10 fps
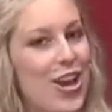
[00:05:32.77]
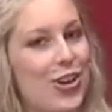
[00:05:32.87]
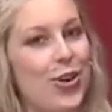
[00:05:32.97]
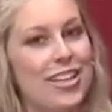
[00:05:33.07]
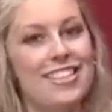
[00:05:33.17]

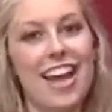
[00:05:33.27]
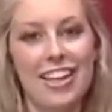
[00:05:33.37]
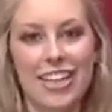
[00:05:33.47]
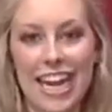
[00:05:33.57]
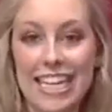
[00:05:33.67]
According to
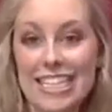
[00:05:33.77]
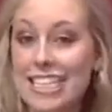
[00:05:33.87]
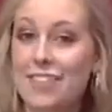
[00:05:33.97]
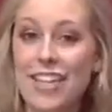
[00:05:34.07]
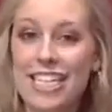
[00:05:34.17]
Tyler
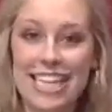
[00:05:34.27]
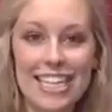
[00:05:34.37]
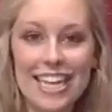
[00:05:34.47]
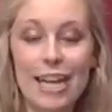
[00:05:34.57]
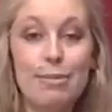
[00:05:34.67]
Hansen of the
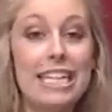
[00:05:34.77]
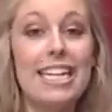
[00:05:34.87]
Gazette-Times,